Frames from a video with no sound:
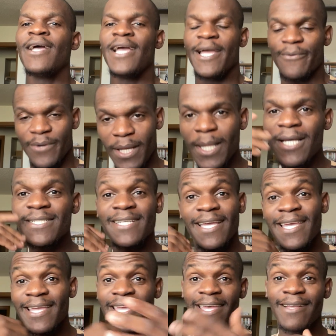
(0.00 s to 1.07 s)
realize that
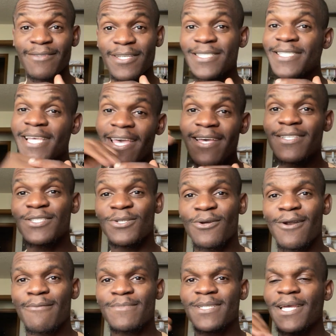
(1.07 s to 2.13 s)
he killed his kids, you know what
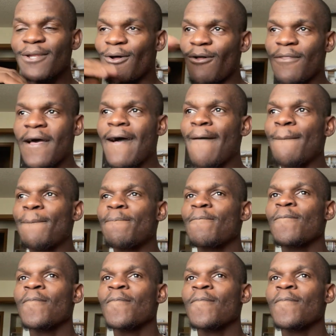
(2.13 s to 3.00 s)
I'm saying? All that.